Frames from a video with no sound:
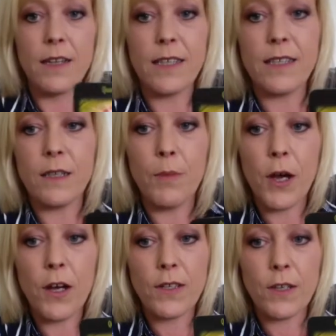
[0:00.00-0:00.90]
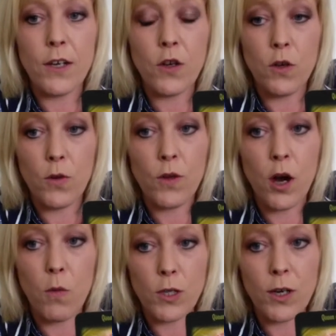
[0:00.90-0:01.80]
this is the person who you
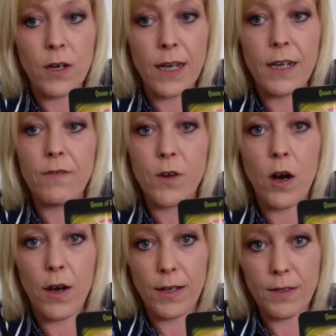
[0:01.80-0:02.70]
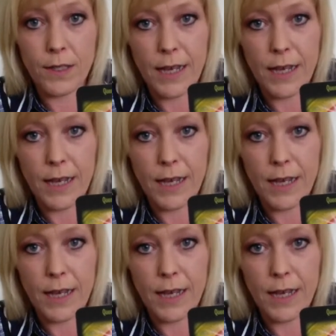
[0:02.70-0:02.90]
thought was your king of coins.